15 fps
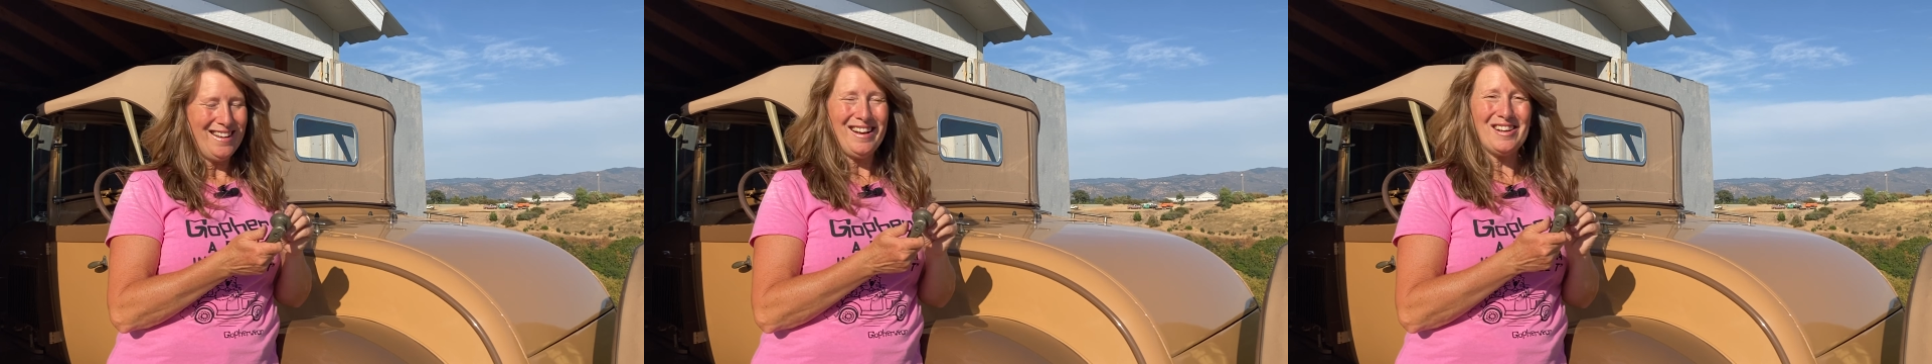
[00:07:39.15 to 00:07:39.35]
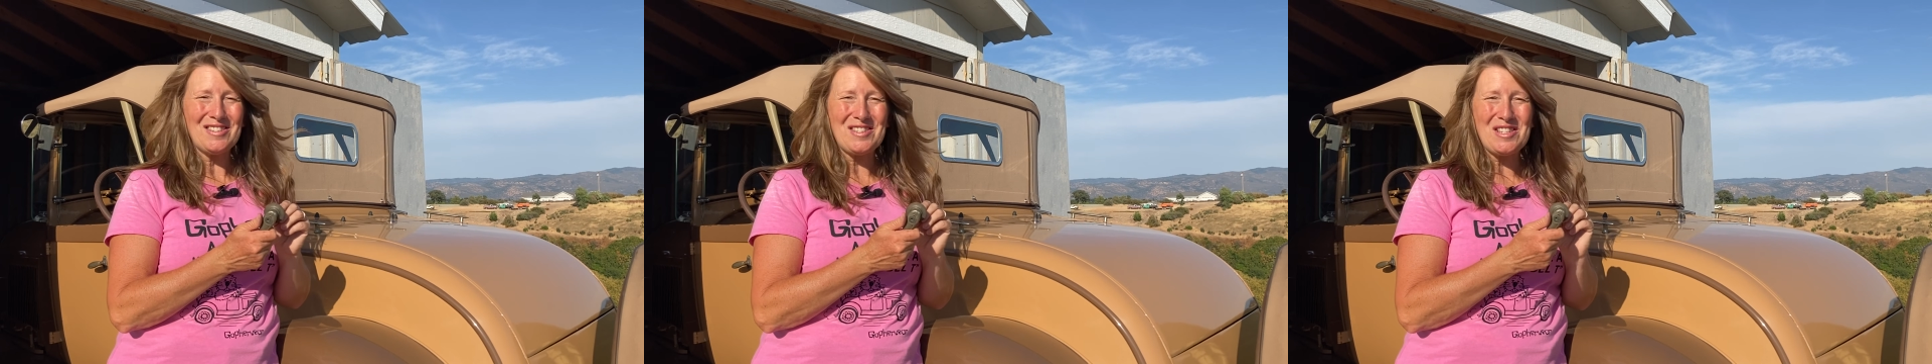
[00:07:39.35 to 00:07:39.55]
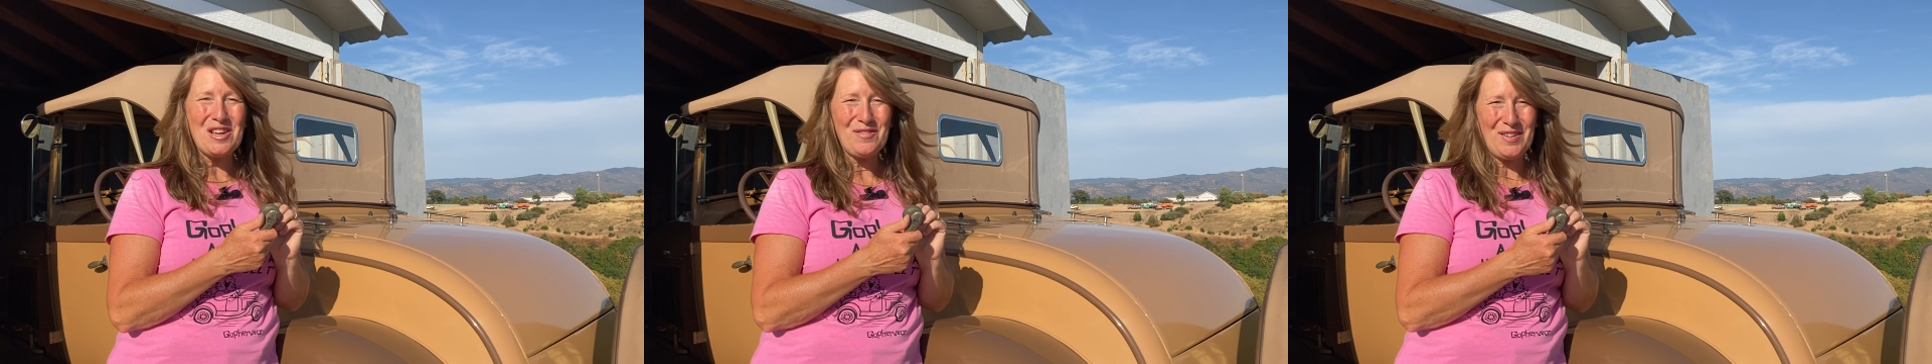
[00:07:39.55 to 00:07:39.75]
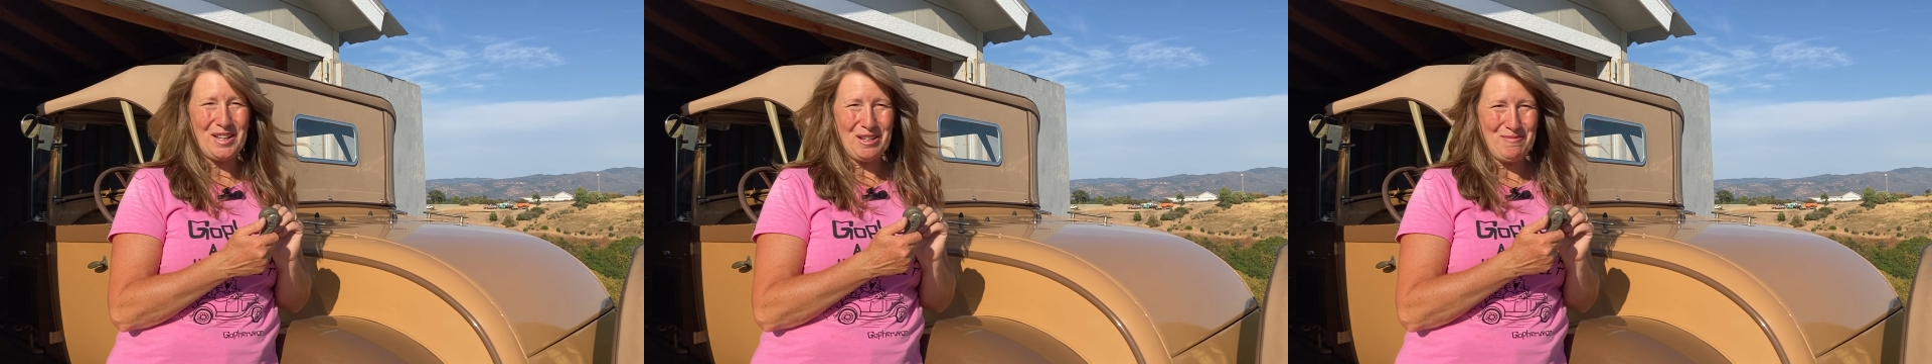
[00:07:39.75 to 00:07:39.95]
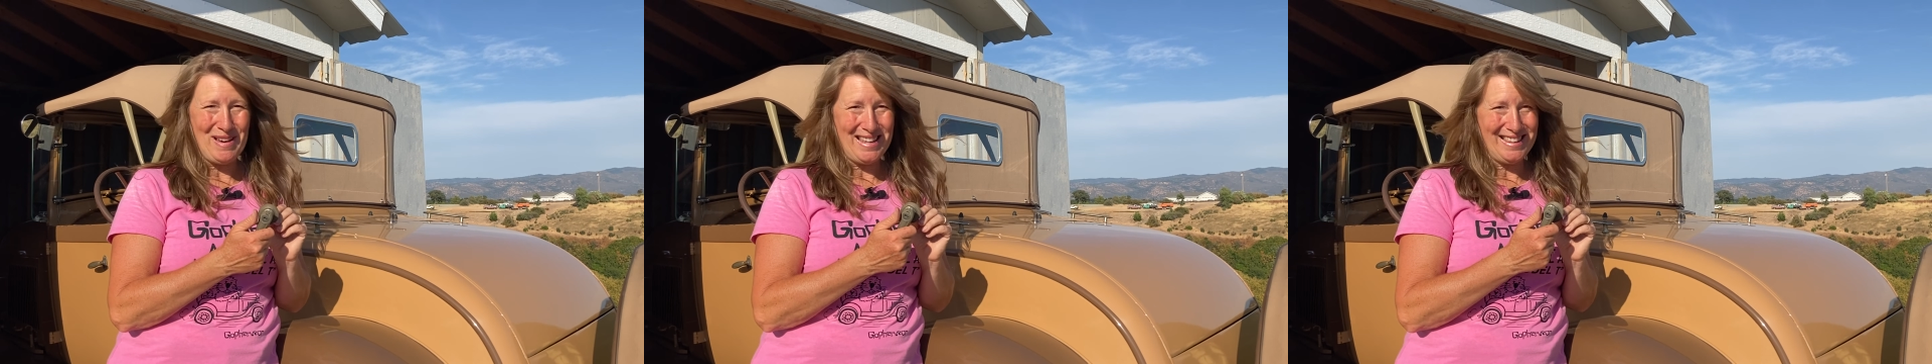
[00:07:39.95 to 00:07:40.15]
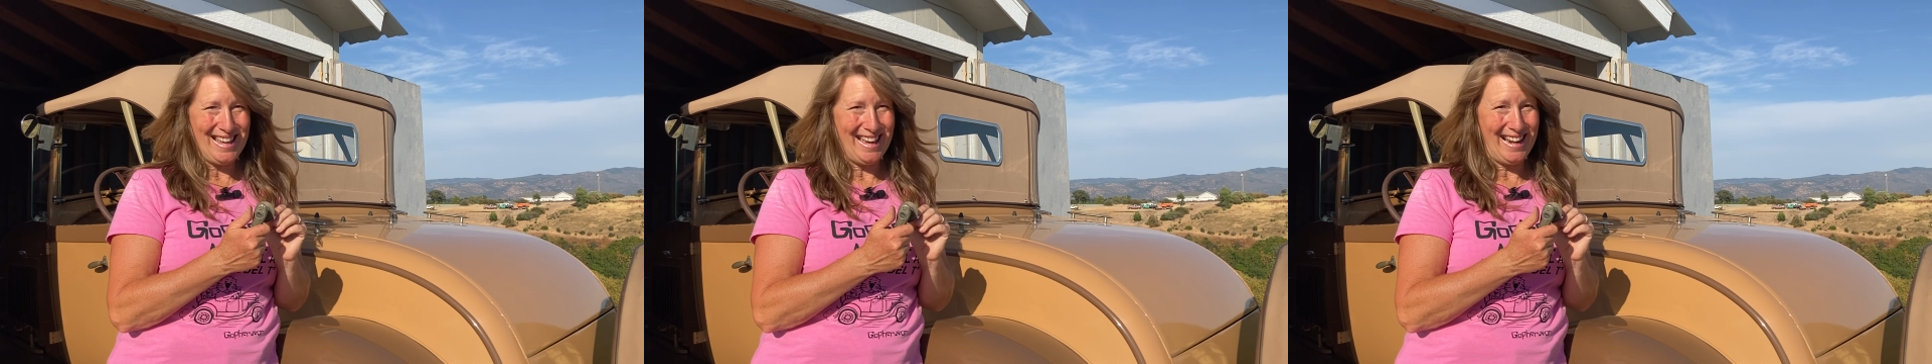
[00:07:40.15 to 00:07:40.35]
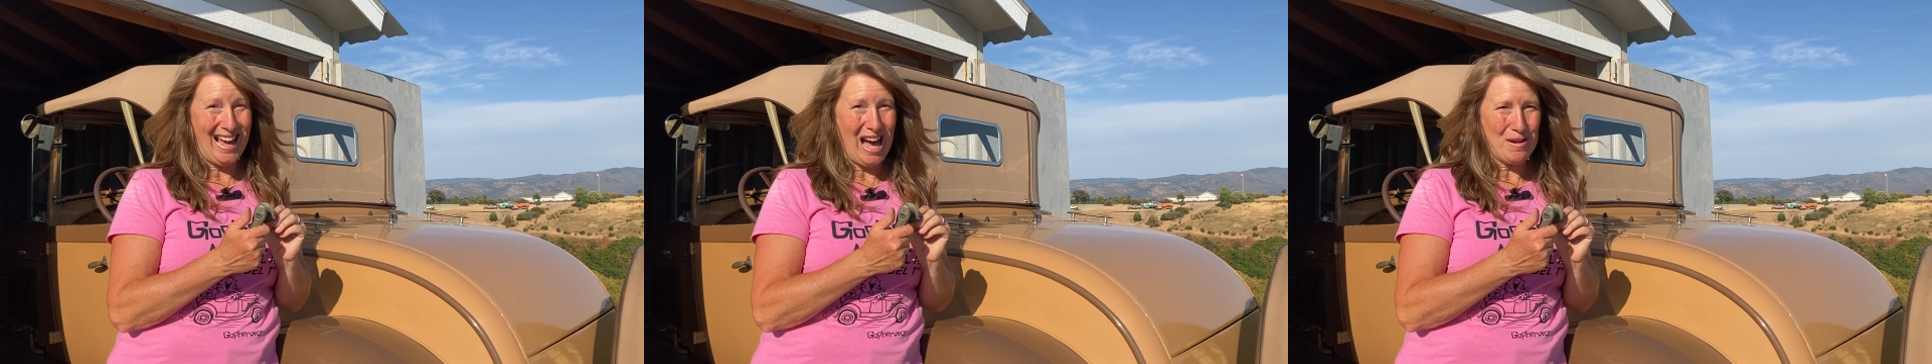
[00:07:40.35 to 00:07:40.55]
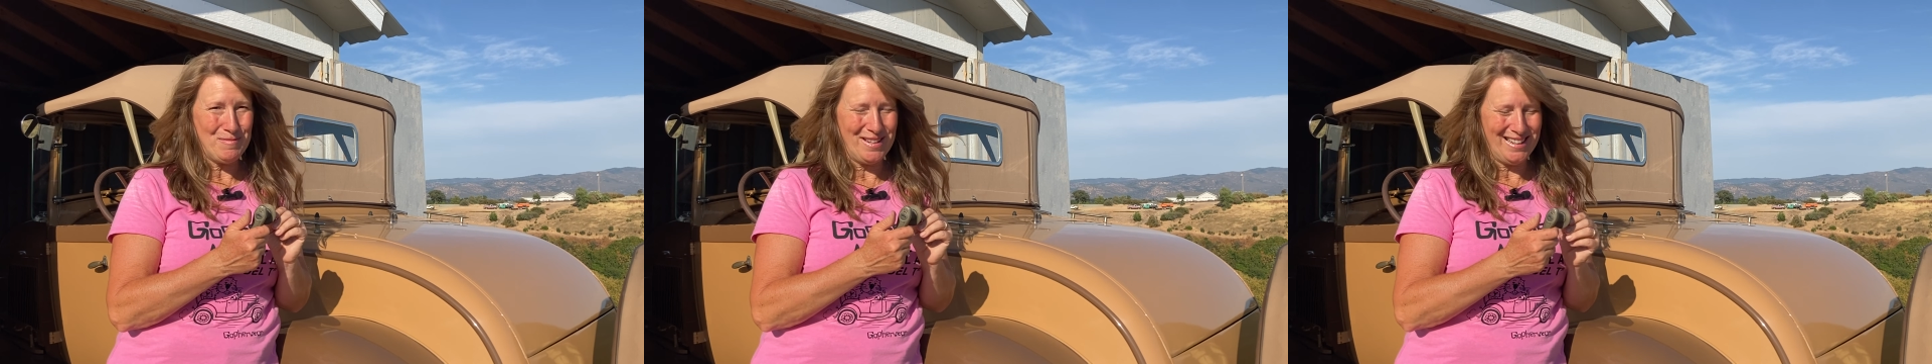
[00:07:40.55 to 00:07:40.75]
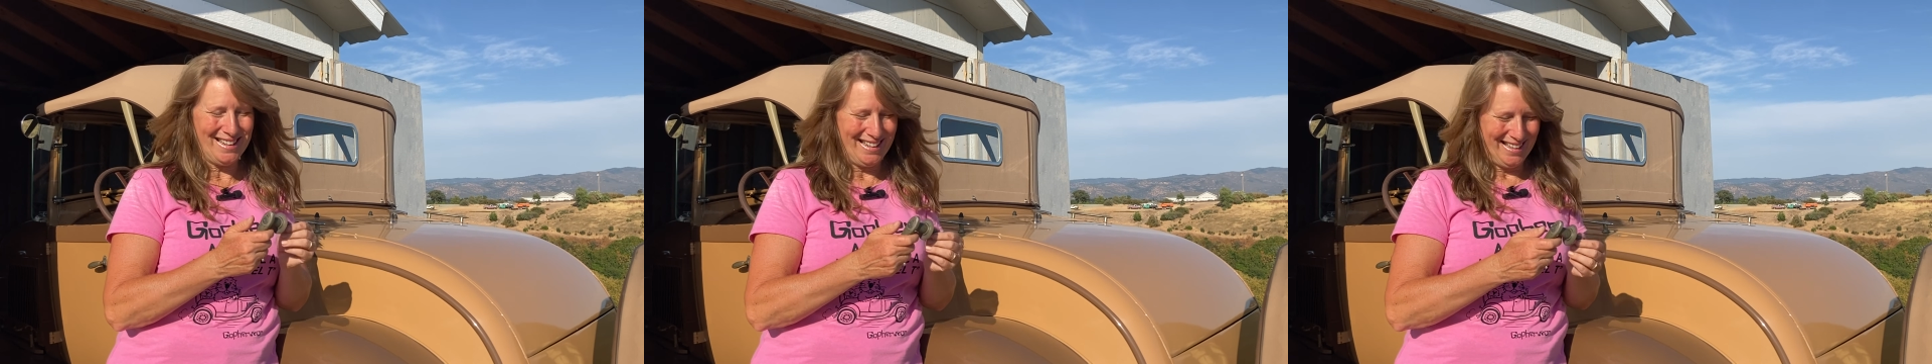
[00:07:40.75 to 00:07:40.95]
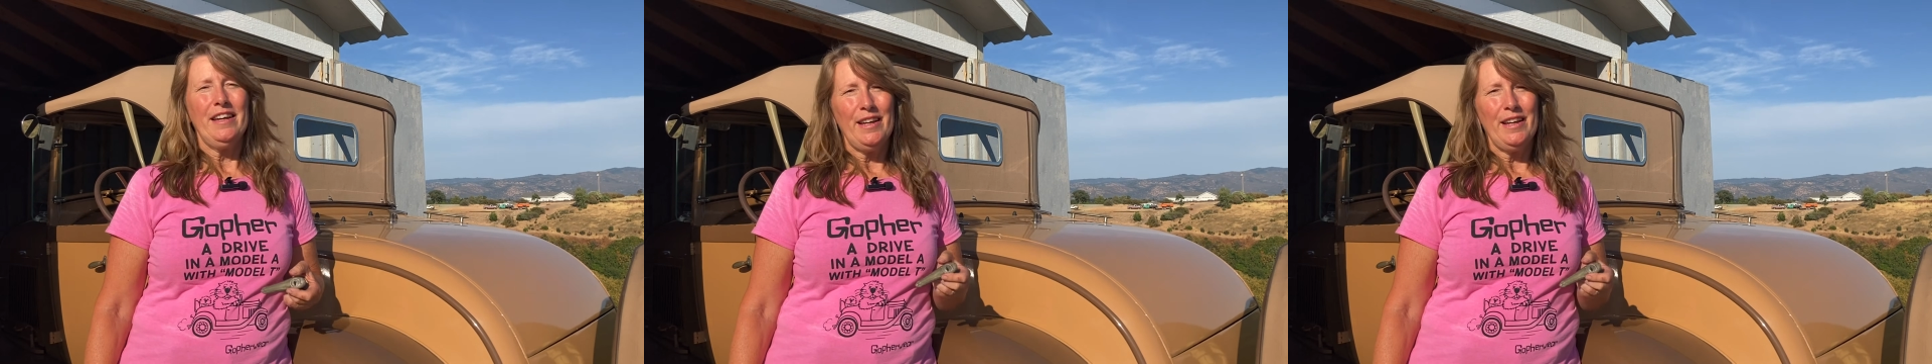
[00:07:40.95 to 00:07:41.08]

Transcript: I'll see if I can make that happen.